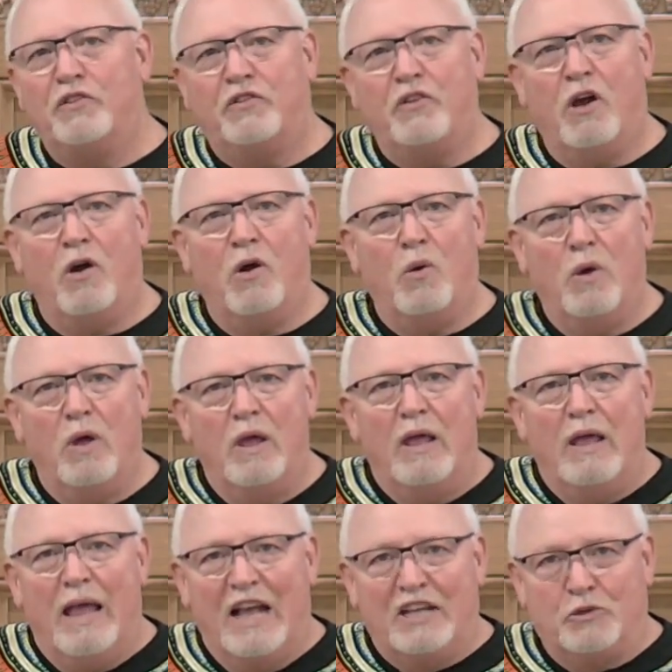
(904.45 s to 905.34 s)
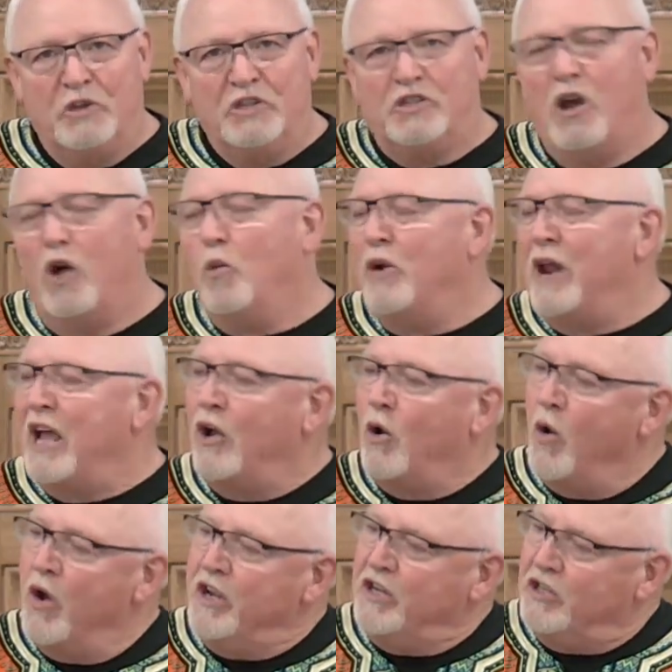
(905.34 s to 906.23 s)
So as a result, we're not
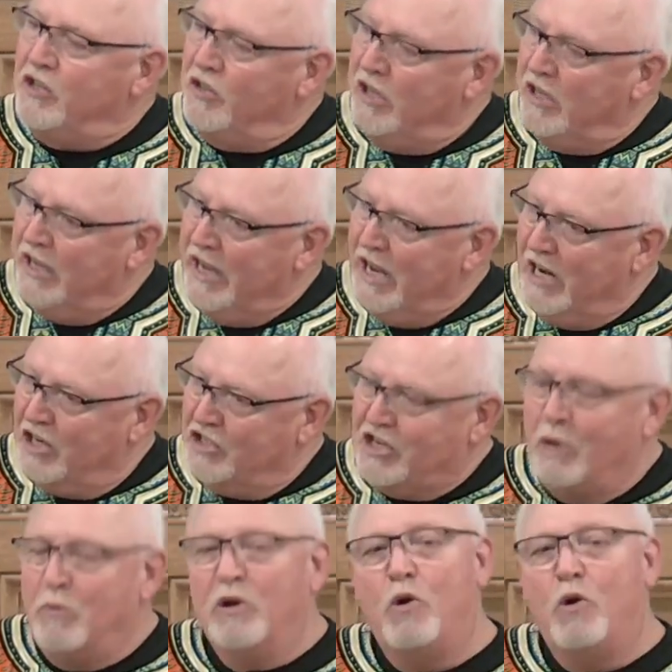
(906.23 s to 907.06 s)
going to the English side,